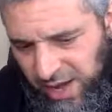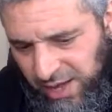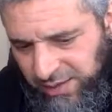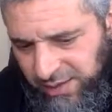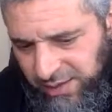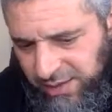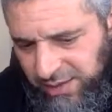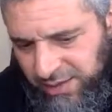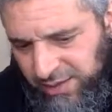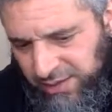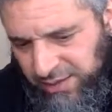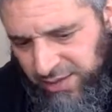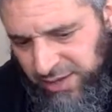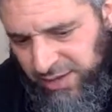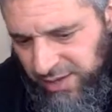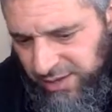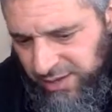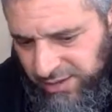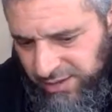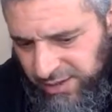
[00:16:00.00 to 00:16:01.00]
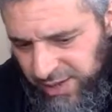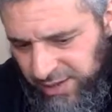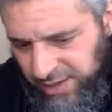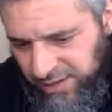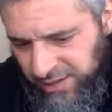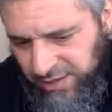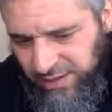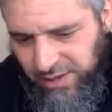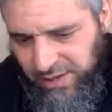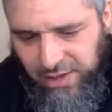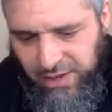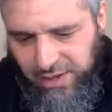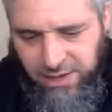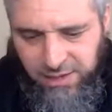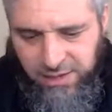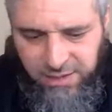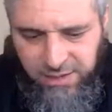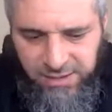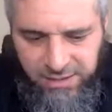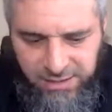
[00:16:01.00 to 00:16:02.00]
and then, and then,
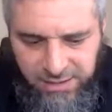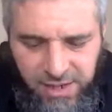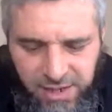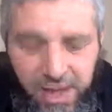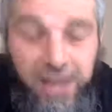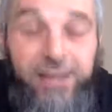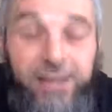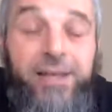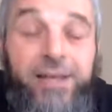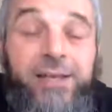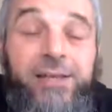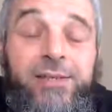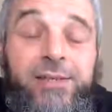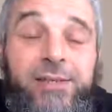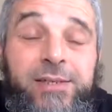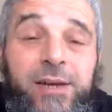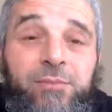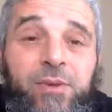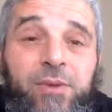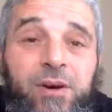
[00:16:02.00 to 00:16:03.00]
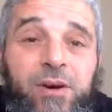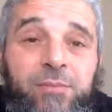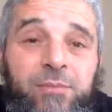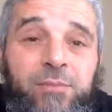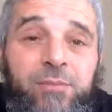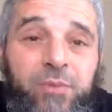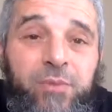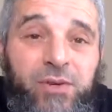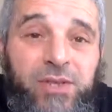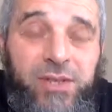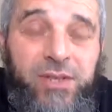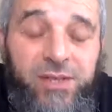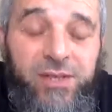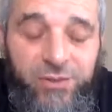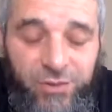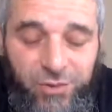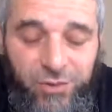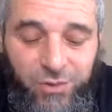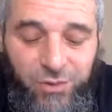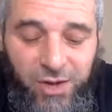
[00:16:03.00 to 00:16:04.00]
uh, this, uh, and then some
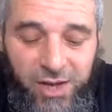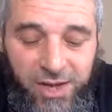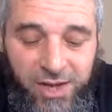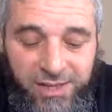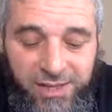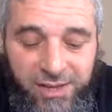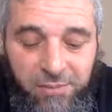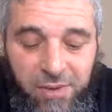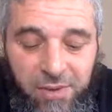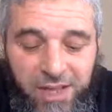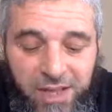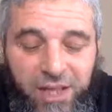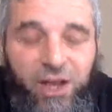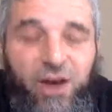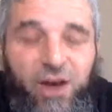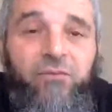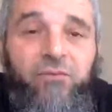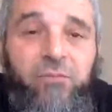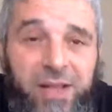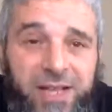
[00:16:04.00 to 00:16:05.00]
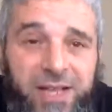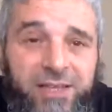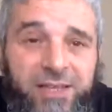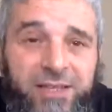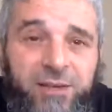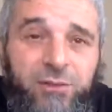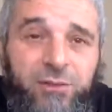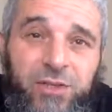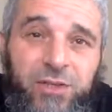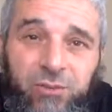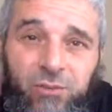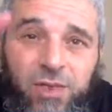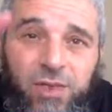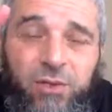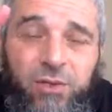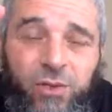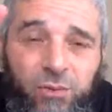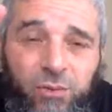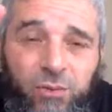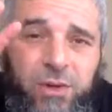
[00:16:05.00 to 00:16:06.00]
pertinent to the Battle of Badr. There were two,
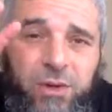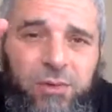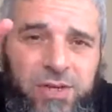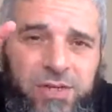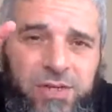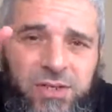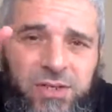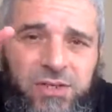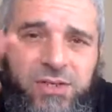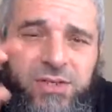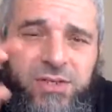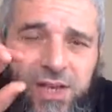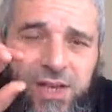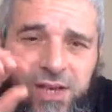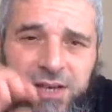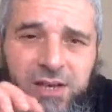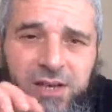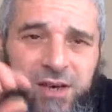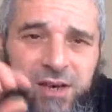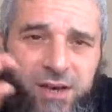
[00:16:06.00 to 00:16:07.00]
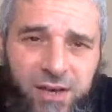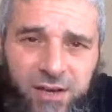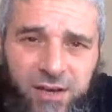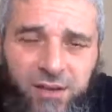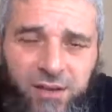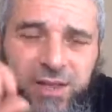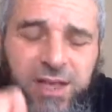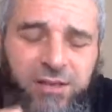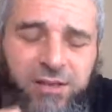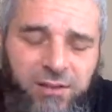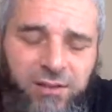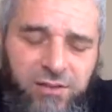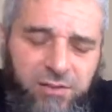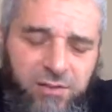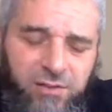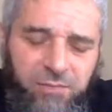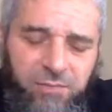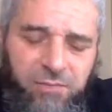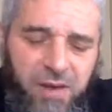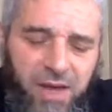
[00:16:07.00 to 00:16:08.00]
three reasons uh, related
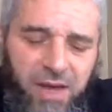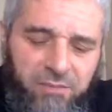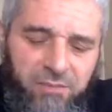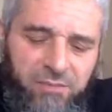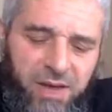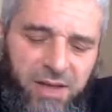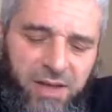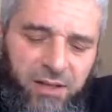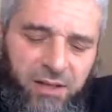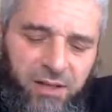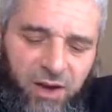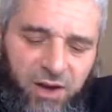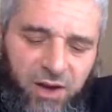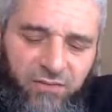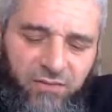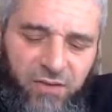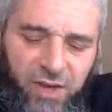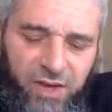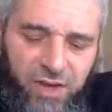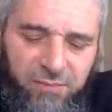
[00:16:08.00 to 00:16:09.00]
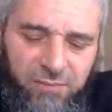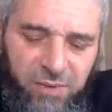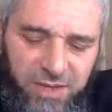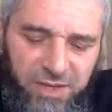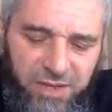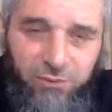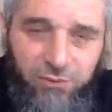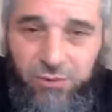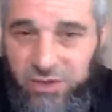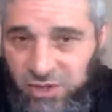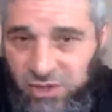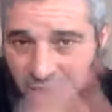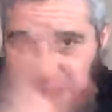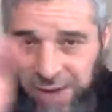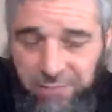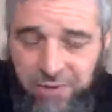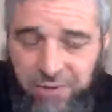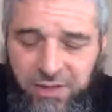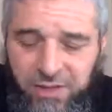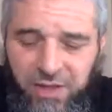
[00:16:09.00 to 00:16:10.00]
to the Battle of Badr, which
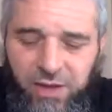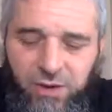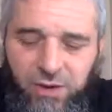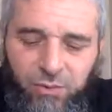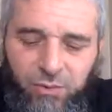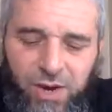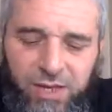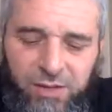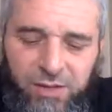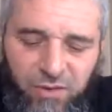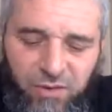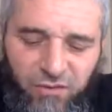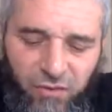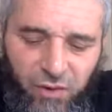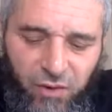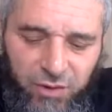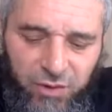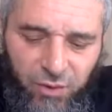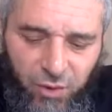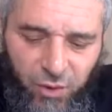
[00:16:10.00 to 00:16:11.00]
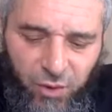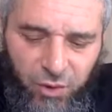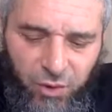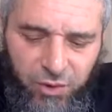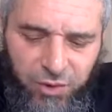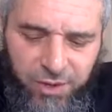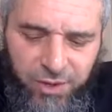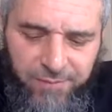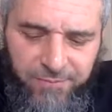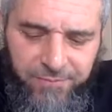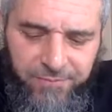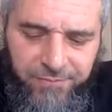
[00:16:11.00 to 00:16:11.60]
happened right before Uhud.